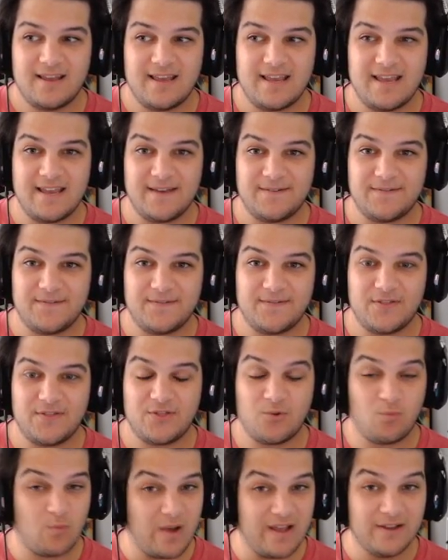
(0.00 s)
if
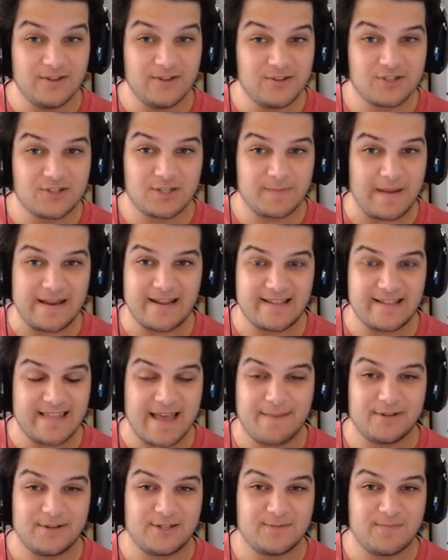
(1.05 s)
the whales are spending
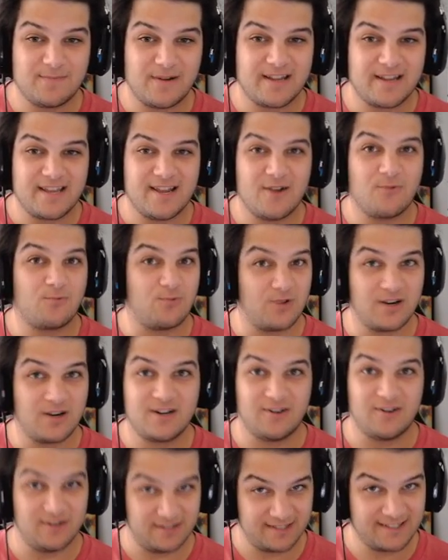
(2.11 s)
that much money
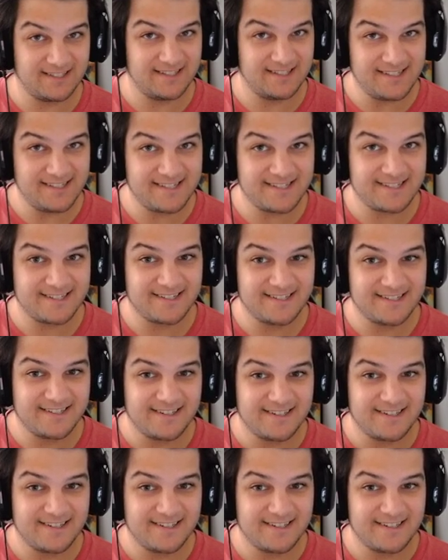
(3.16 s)
regardless,